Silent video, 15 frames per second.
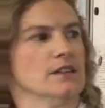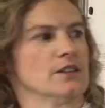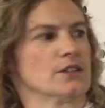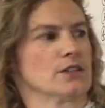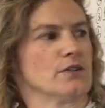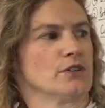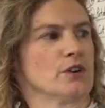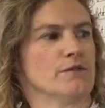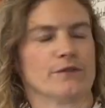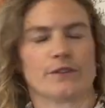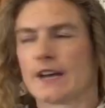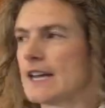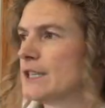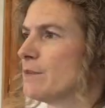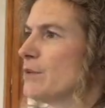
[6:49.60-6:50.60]
So don't
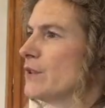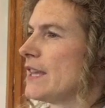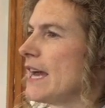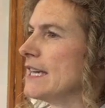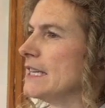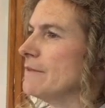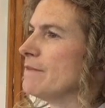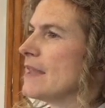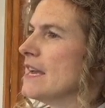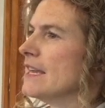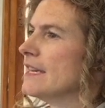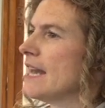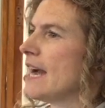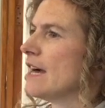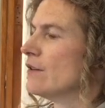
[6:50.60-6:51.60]
forget to put that in.
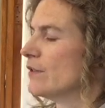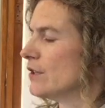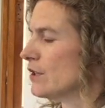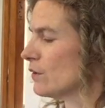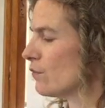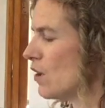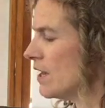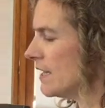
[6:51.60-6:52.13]
Now, there's one